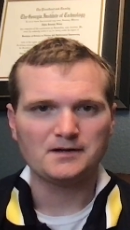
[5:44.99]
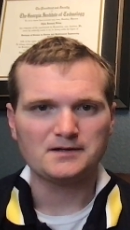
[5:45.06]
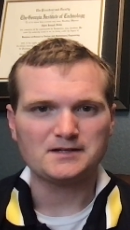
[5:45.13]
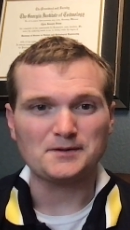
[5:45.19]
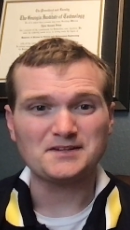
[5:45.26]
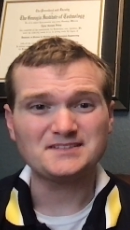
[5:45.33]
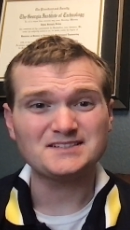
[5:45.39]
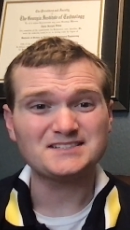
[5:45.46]

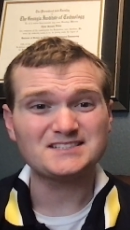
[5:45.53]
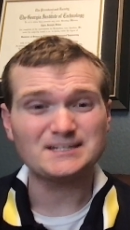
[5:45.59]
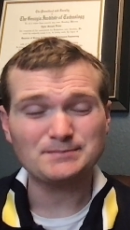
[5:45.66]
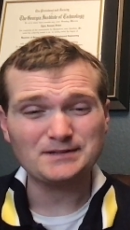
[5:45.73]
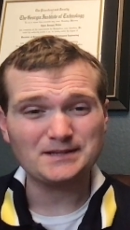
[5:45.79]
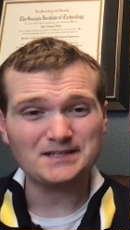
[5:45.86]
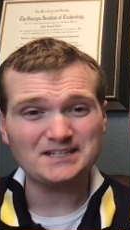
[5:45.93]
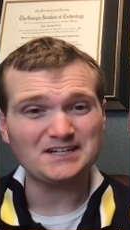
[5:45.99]
Now this is
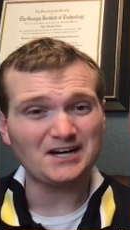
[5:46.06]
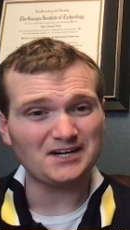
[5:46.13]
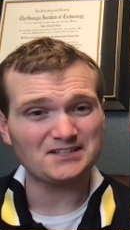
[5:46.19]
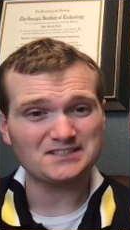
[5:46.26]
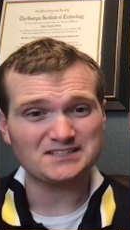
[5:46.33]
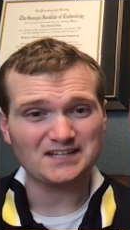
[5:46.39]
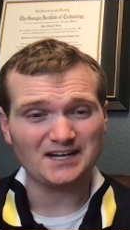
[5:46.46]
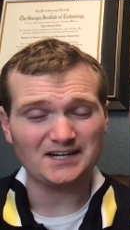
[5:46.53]
typically an
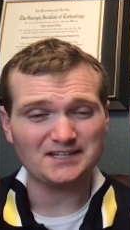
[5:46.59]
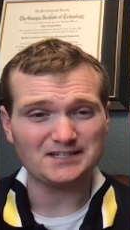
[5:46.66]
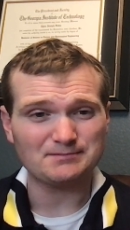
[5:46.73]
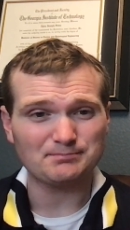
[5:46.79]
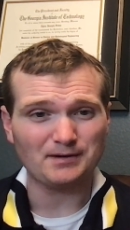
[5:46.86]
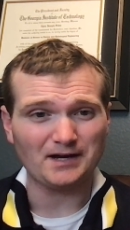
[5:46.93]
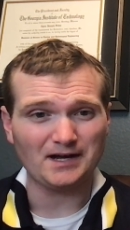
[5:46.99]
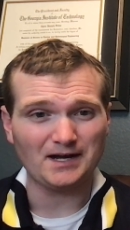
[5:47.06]

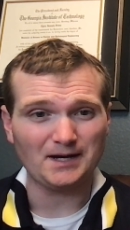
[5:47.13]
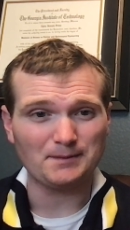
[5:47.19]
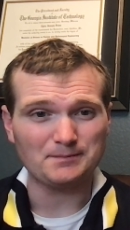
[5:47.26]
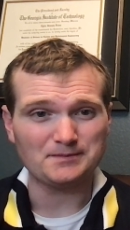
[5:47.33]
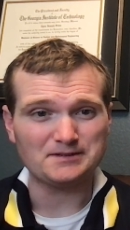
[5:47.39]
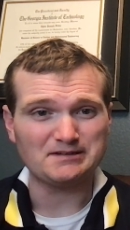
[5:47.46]
unguided bomb,